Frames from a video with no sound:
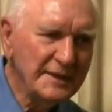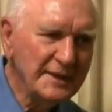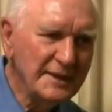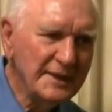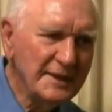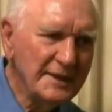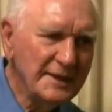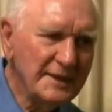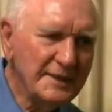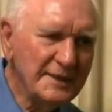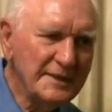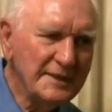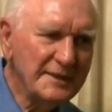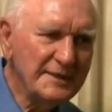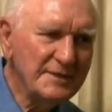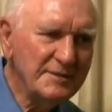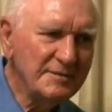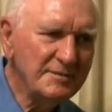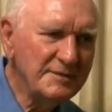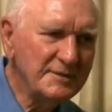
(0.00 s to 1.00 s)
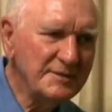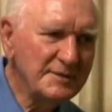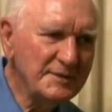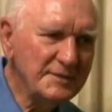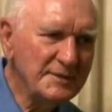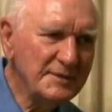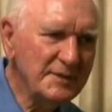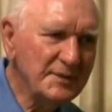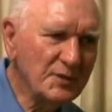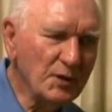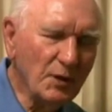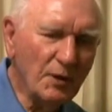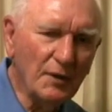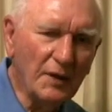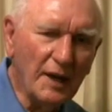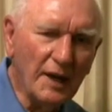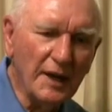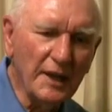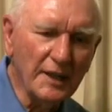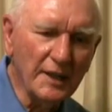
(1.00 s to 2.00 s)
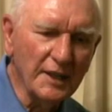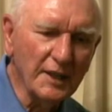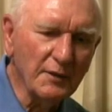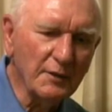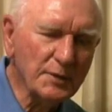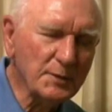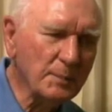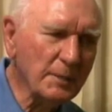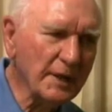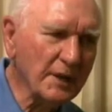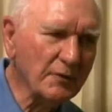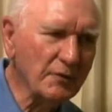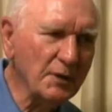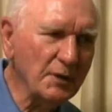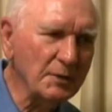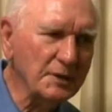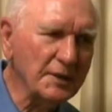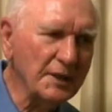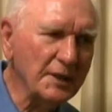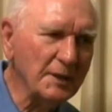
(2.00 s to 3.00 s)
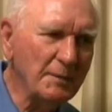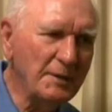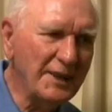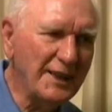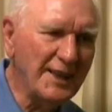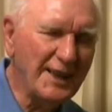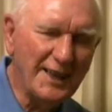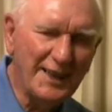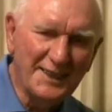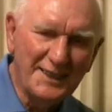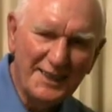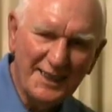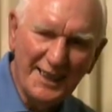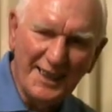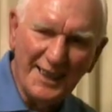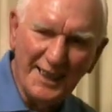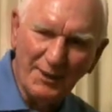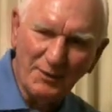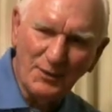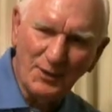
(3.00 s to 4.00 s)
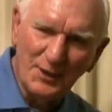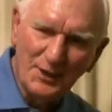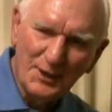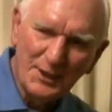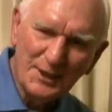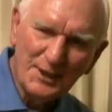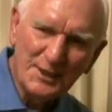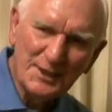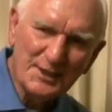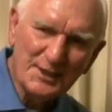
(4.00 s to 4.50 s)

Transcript: Wow. So I had a little respect for those airmen. Yeah.